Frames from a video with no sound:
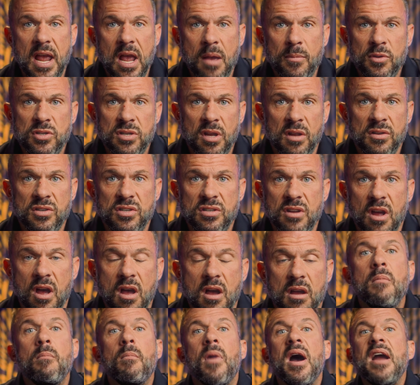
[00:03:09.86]
Amazon
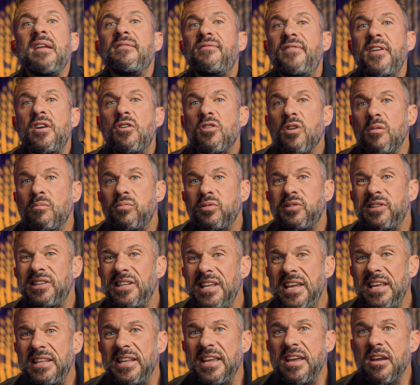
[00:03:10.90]
stock might fail
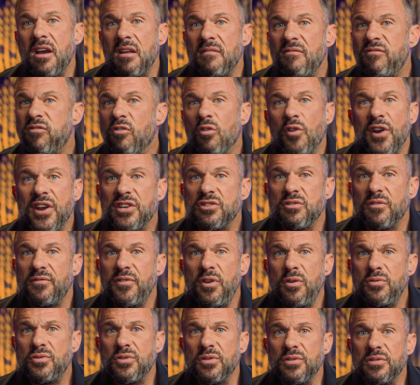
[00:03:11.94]
completely on Forex or
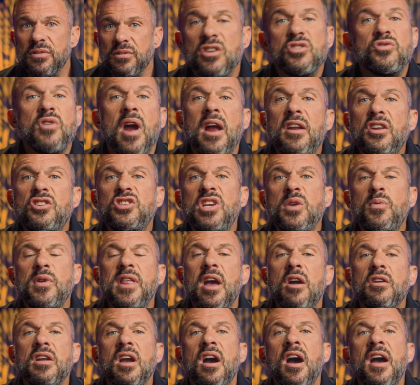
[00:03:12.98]
futures. Strategy
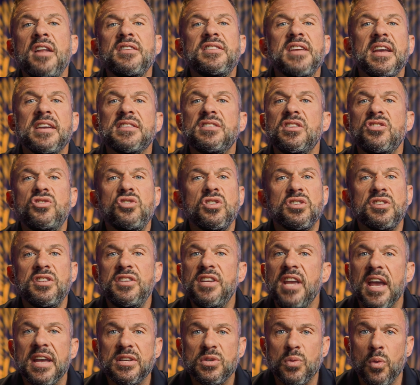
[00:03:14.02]
without context is just
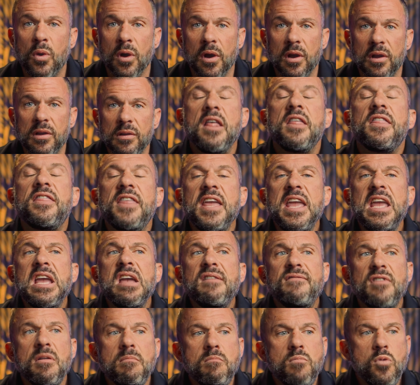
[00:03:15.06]
guesswork. Think
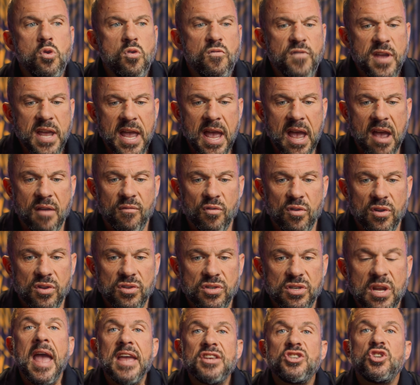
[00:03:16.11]
of a moving
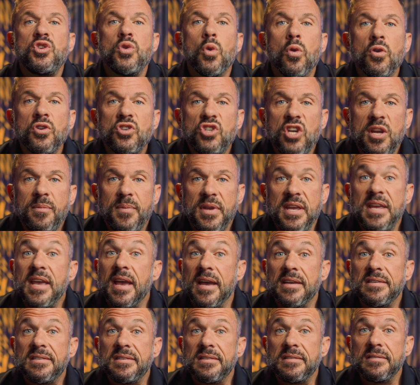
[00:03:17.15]
average as your
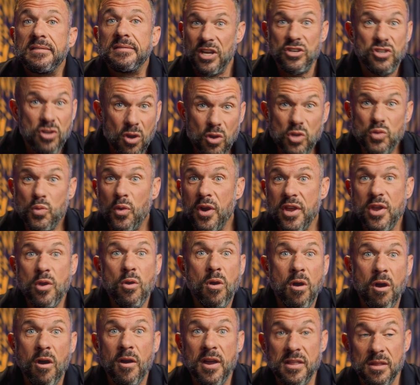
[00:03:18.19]
GPS. It shows where you
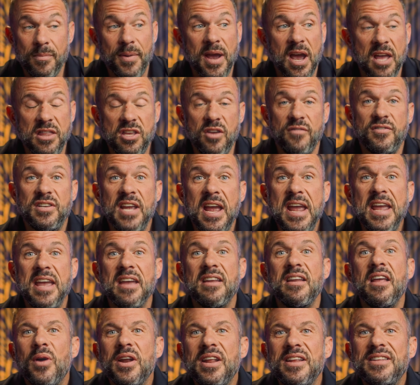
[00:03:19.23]
are in the path you've
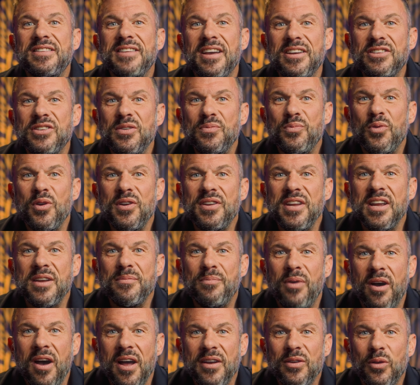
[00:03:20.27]
taken, but it doesn't predict
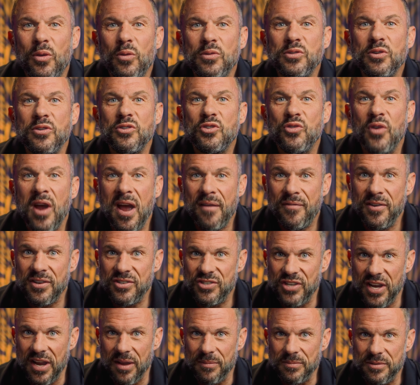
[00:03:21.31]
potholes or traffic
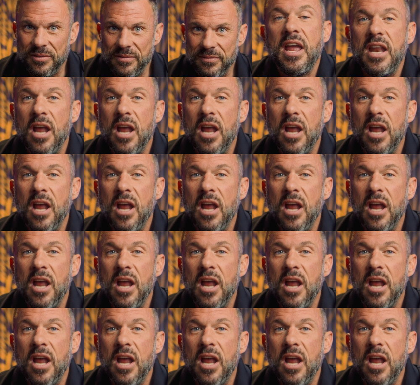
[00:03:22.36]
jams.